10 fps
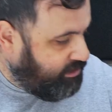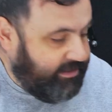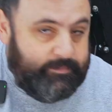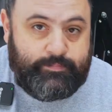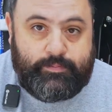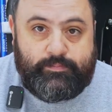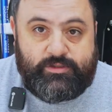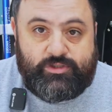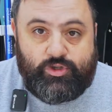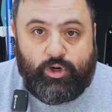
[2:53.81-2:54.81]
deep
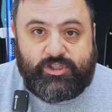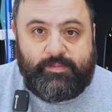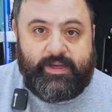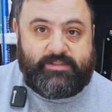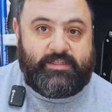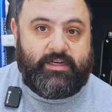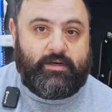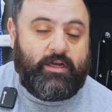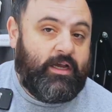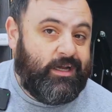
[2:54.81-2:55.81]
storage space
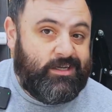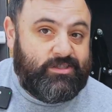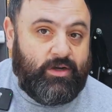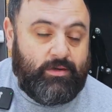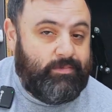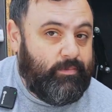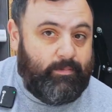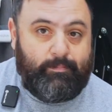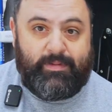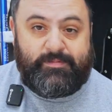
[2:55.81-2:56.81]
here. So,
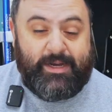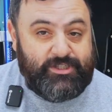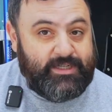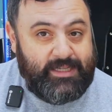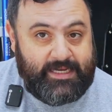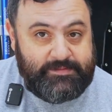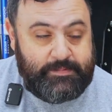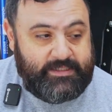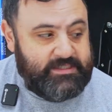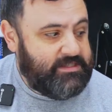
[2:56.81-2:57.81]
especially in Class
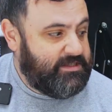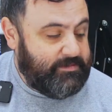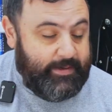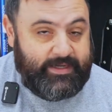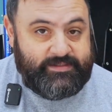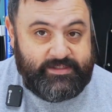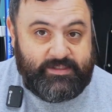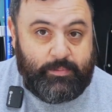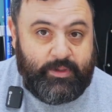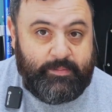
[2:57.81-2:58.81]
Bs, space is
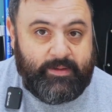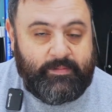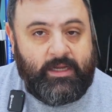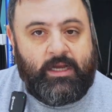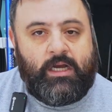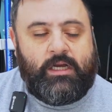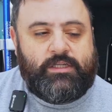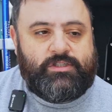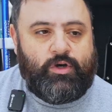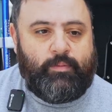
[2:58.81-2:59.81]
a premium.
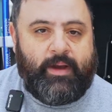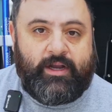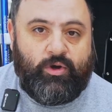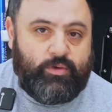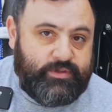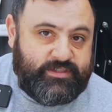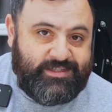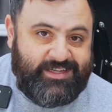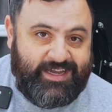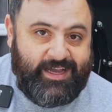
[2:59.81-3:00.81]
So my goal was
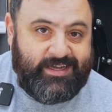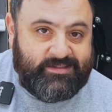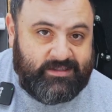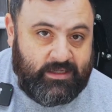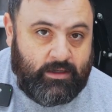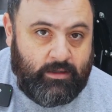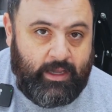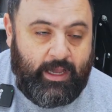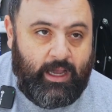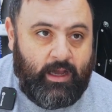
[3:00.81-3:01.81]
to take as little
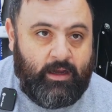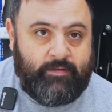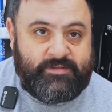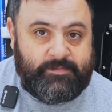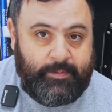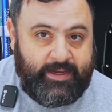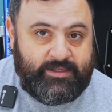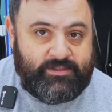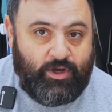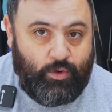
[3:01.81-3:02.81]
of
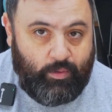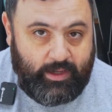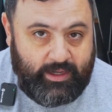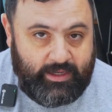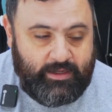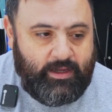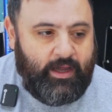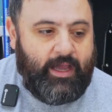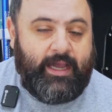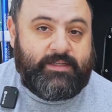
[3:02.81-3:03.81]
space away
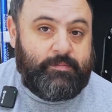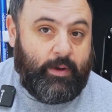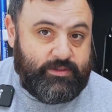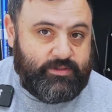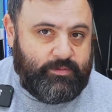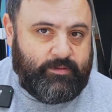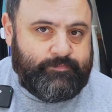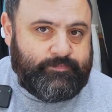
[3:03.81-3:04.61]
as possible.